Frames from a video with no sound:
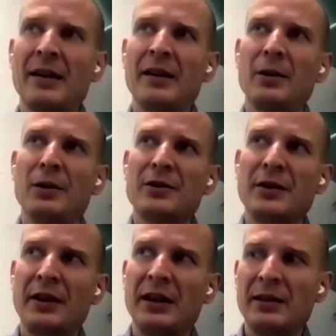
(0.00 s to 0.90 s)
and I
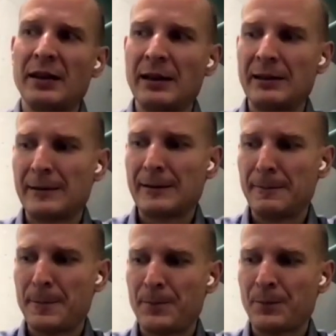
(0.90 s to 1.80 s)
also think that
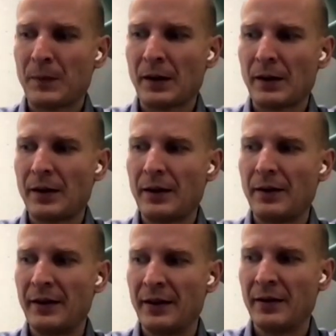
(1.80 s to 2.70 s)

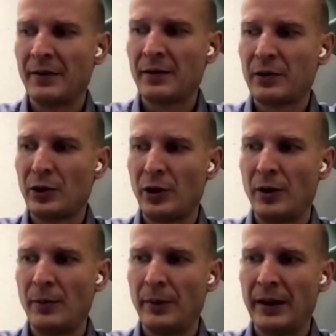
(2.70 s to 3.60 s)
the
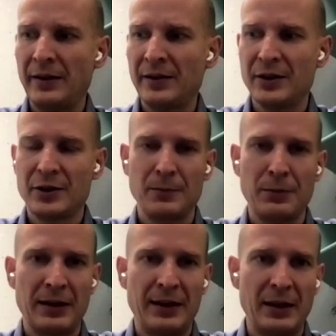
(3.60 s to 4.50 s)
term energy
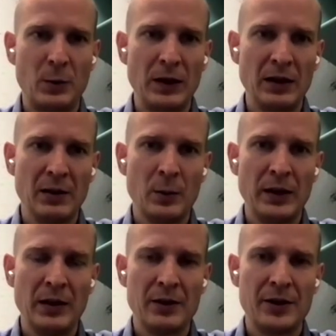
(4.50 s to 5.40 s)
supplier will
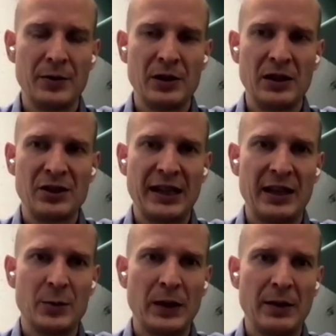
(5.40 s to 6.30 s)
will hugely
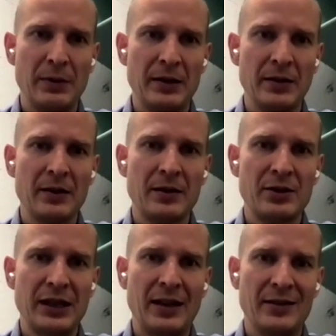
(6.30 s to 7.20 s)
change. We have been
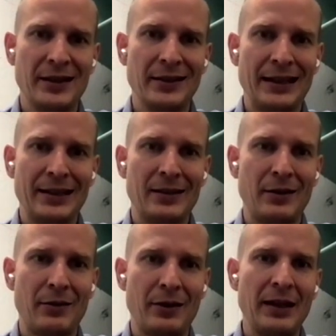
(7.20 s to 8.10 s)
right. challenging that
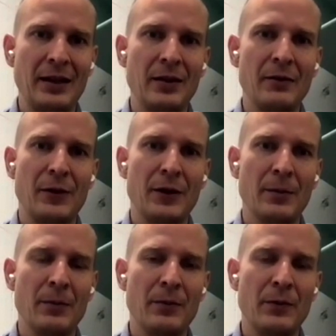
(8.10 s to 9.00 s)
thing
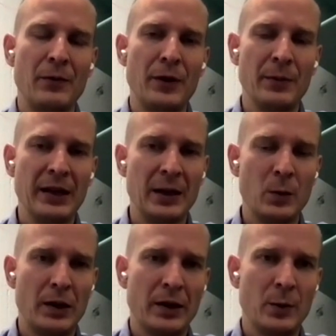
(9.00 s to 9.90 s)
from from
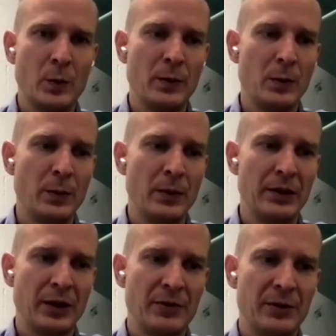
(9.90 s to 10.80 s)
day one
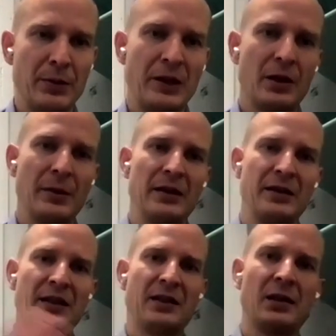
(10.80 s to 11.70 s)
in terms of
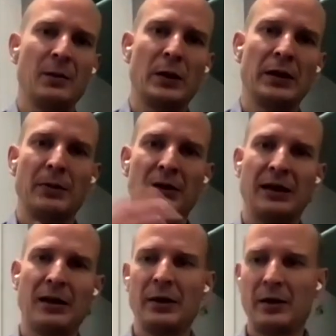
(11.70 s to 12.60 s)
becoming a digital one,
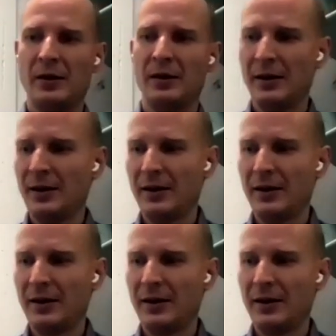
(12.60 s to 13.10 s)
but now we're